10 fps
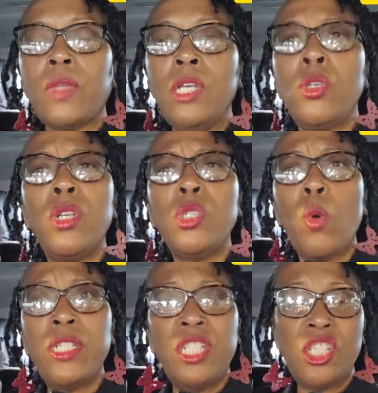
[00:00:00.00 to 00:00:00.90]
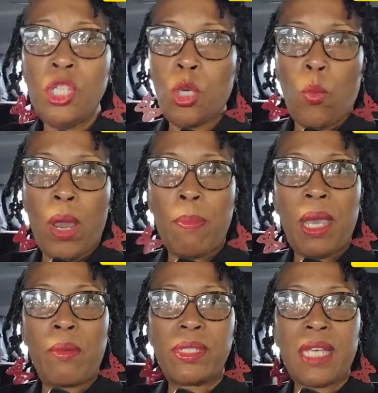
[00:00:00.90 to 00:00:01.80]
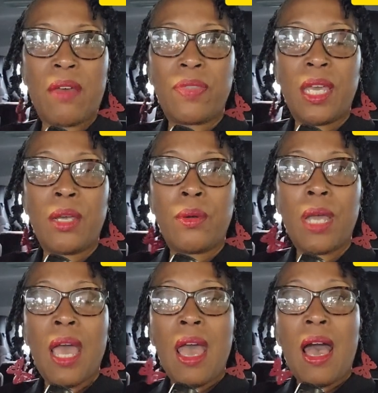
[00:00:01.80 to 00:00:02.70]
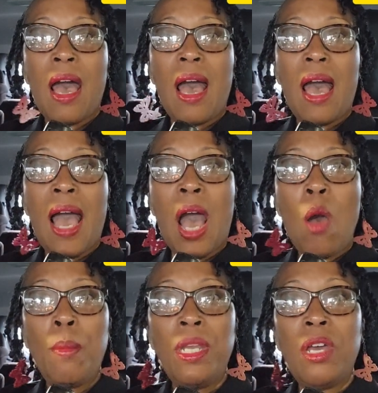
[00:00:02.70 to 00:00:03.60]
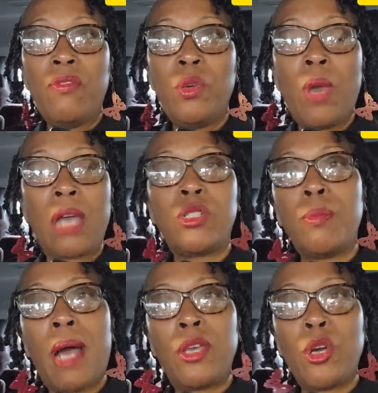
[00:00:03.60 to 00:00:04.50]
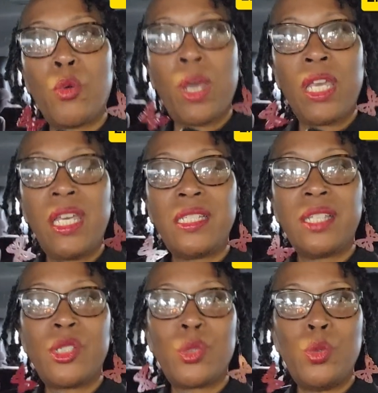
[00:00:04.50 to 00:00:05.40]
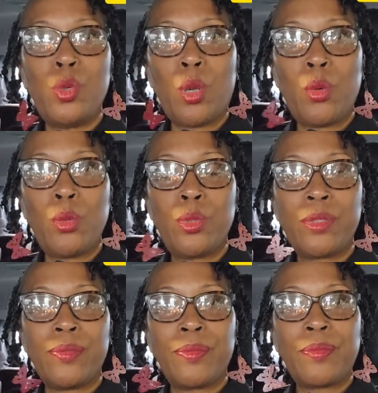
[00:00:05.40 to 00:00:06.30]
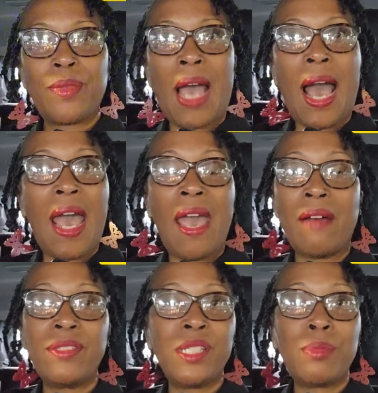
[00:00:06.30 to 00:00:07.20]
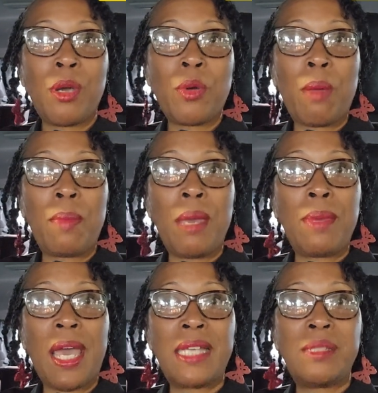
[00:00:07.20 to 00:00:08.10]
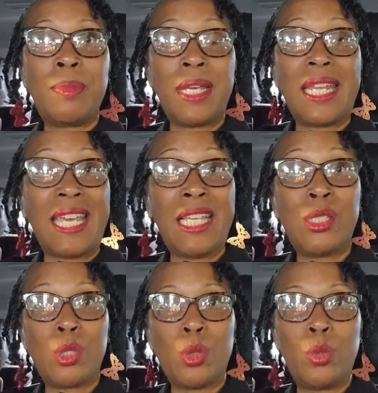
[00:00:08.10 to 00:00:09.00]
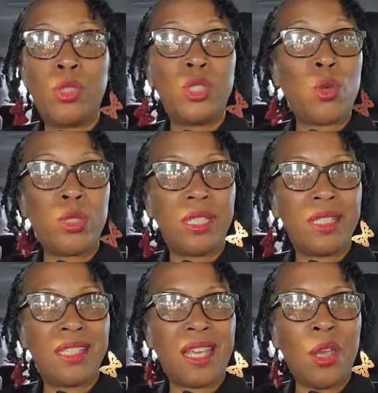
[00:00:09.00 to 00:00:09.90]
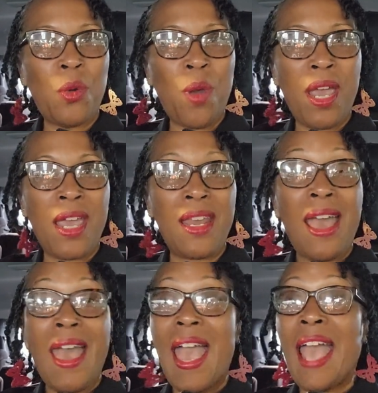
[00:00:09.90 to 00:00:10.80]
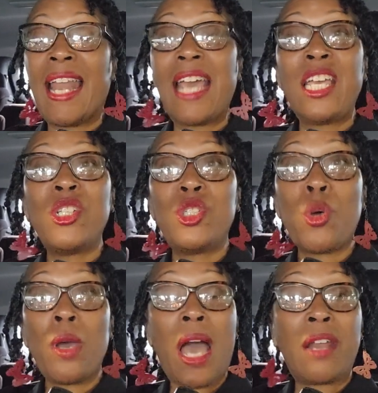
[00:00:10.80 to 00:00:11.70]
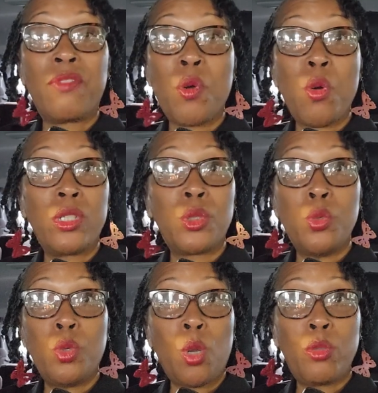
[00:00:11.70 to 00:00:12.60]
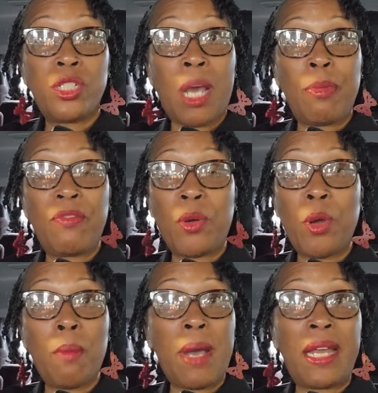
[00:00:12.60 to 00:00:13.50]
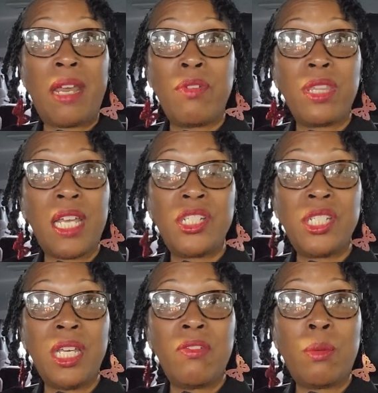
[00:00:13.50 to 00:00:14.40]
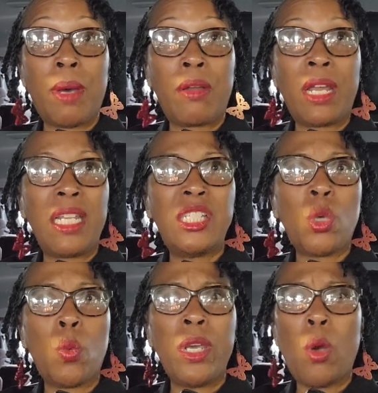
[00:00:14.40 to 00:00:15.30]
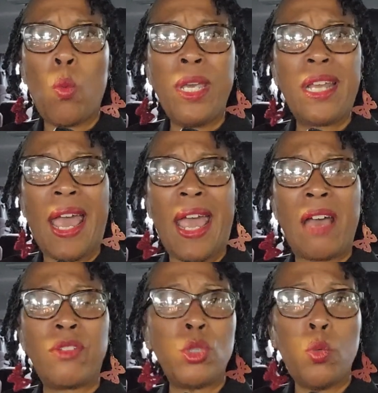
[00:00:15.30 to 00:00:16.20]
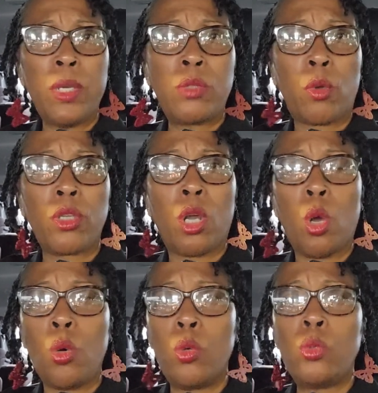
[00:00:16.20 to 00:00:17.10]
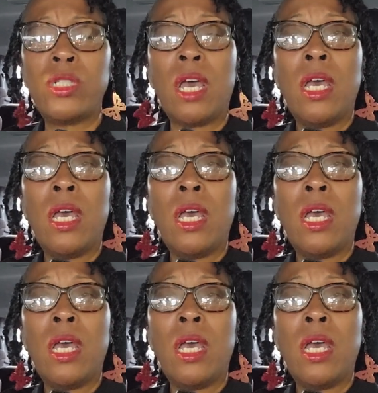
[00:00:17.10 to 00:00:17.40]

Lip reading: So this question is to the grandparents out there. How many of you actually buy your grandkids their school clothes? I have since my grandbaby has been in school. She's going to the second grade. And I get joy out of going school clothes shopping for her and buying everything she needs for about at least a week, a week and a half, 2 weeks worth of clothes,